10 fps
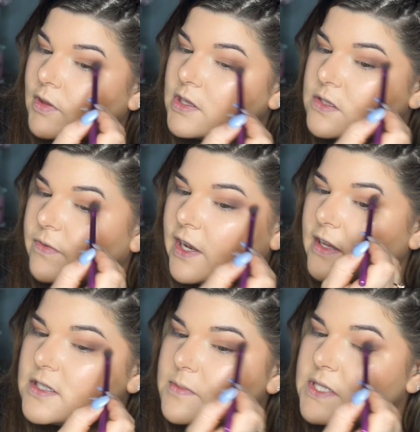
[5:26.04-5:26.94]
It's funny
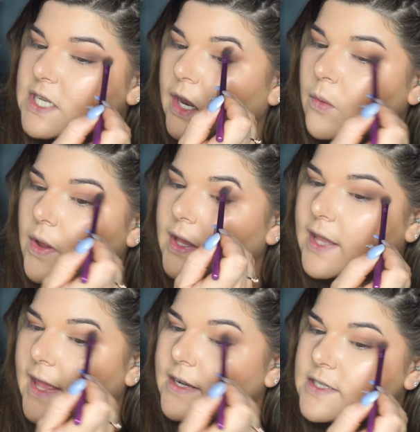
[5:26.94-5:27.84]
because I'm starting work
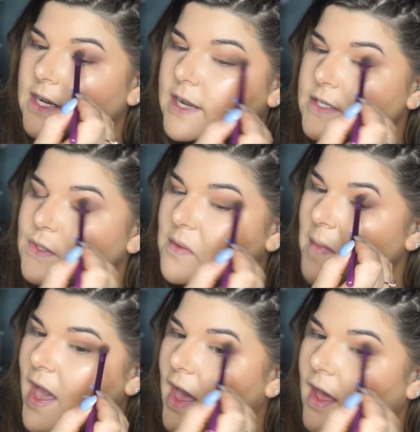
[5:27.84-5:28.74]
later today, so
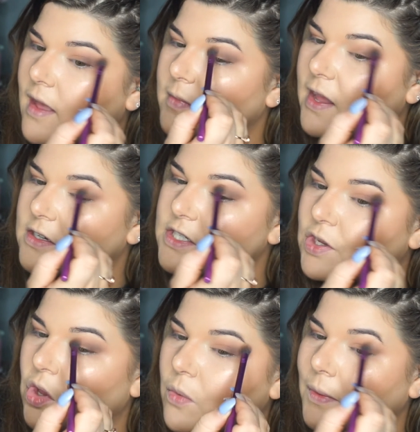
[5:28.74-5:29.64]
I'm actually
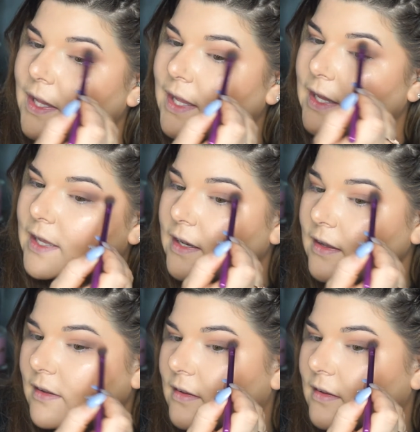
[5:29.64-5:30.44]
going in.